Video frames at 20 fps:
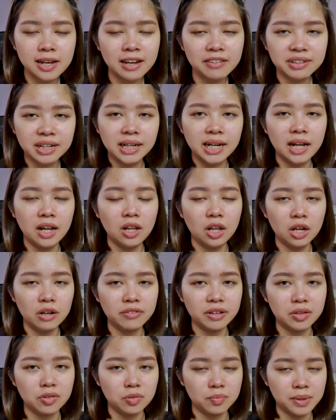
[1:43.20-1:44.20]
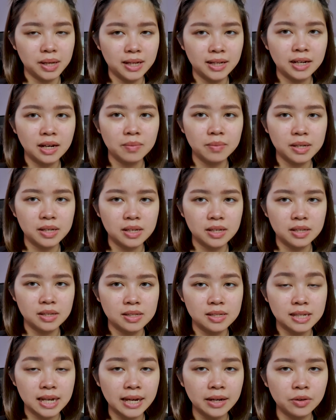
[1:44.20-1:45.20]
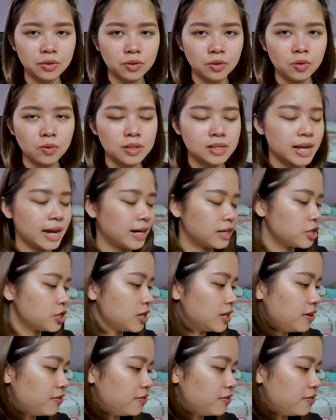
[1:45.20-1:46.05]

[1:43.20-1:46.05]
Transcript: I find that a lot of the makeup in Psycho was actually